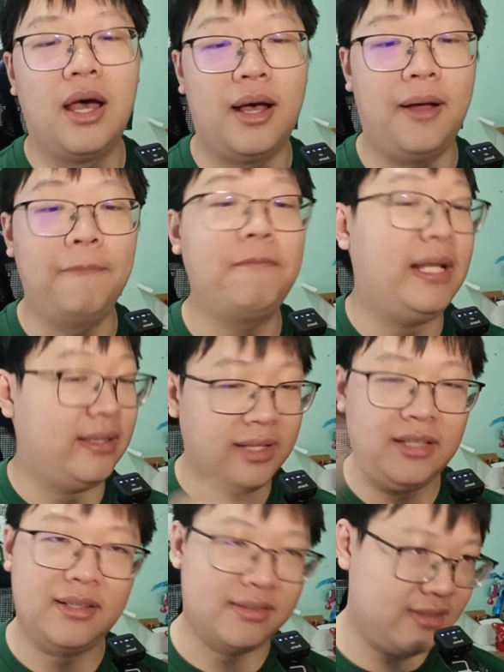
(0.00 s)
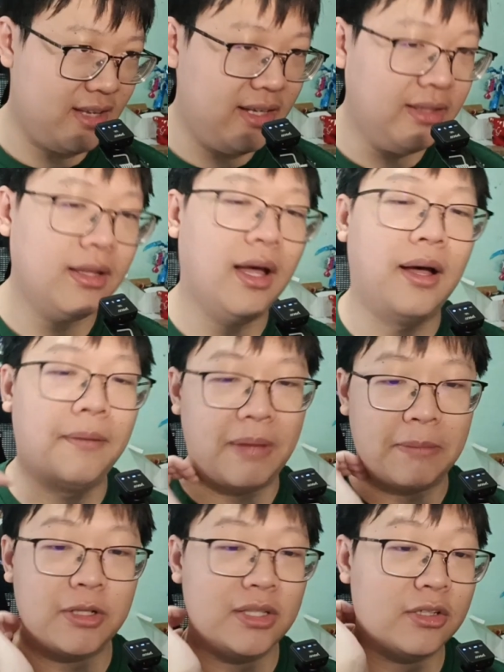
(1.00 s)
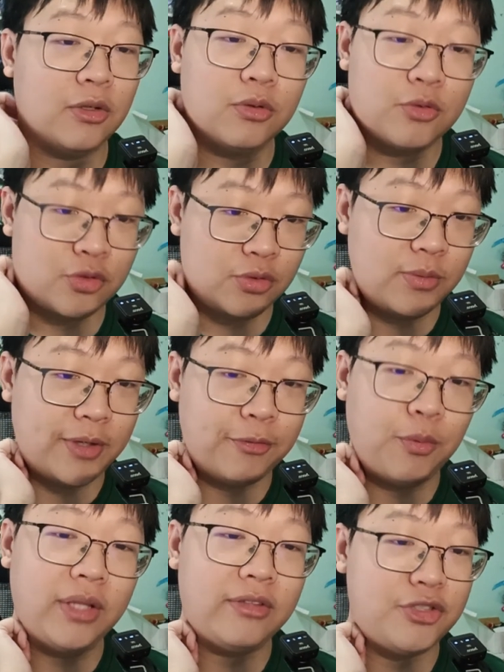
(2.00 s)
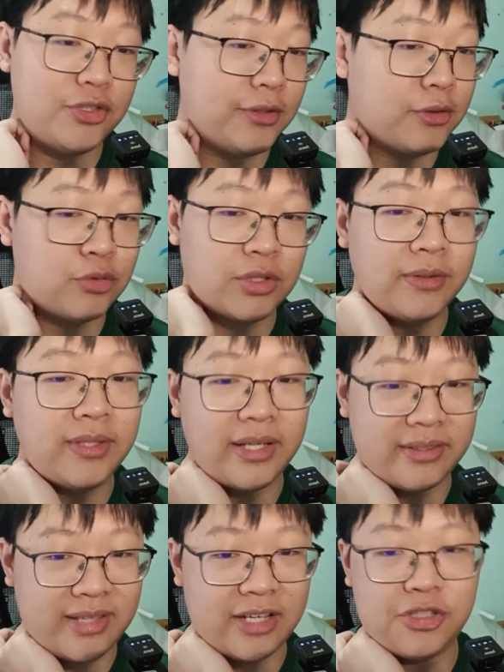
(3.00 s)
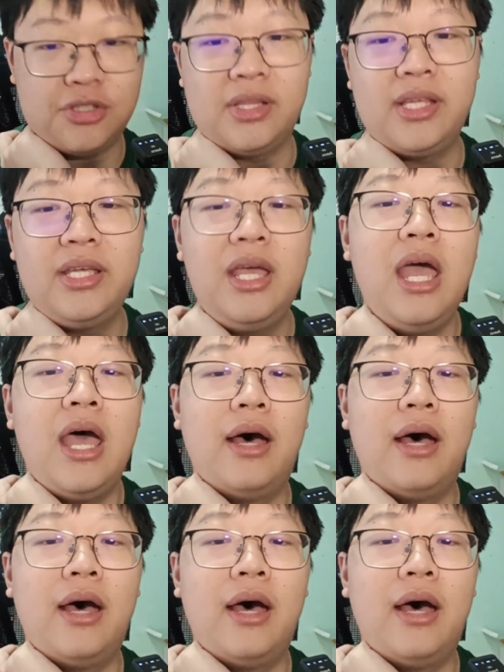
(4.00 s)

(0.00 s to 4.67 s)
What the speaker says: But that aside, I'm gonna go through with what Geod Draw does actually.